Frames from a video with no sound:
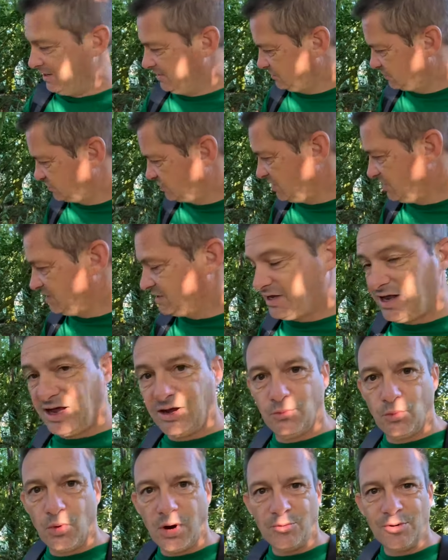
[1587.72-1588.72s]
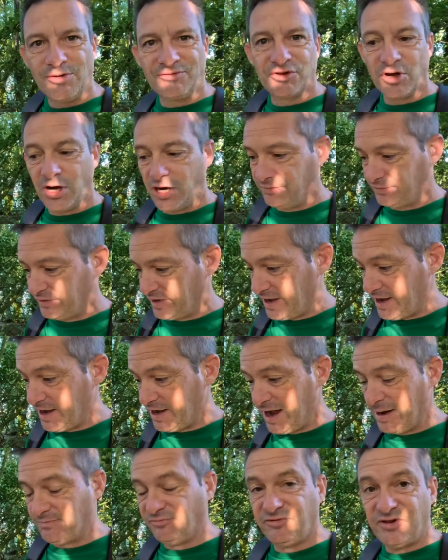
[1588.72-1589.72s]
see what we've got on there.
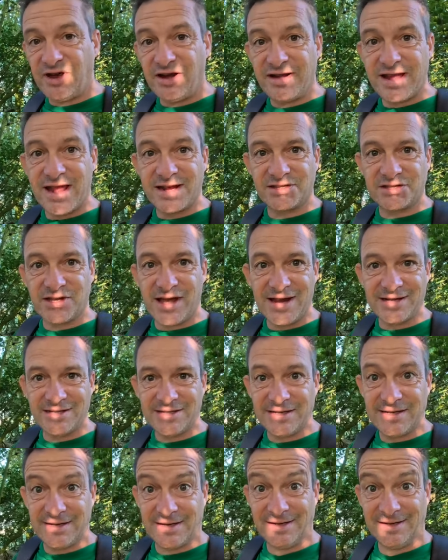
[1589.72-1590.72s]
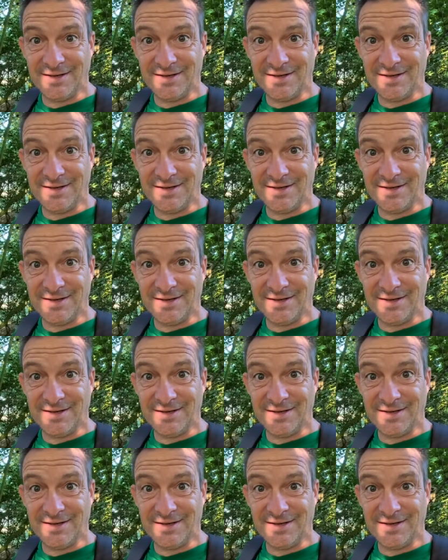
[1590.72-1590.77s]
I'm very excited.